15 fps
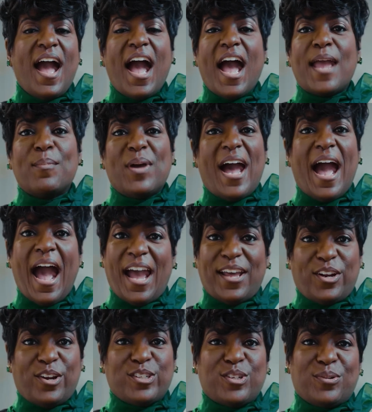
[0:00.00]
I'm
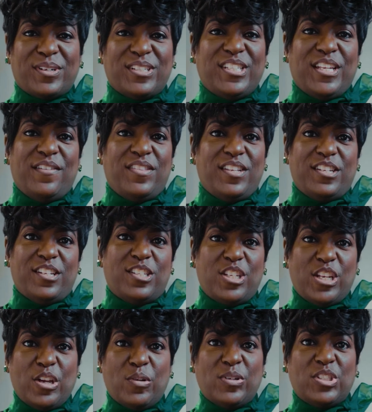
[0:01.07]
honored to receive the
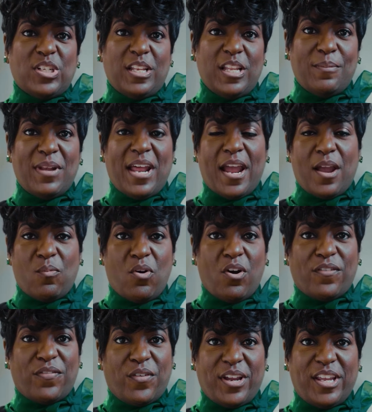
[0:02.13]
Distinguished Alumni
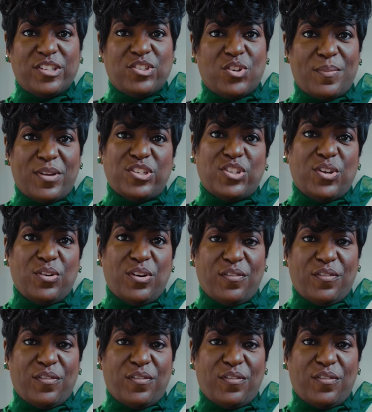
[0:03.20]
Award for Eastern Michigan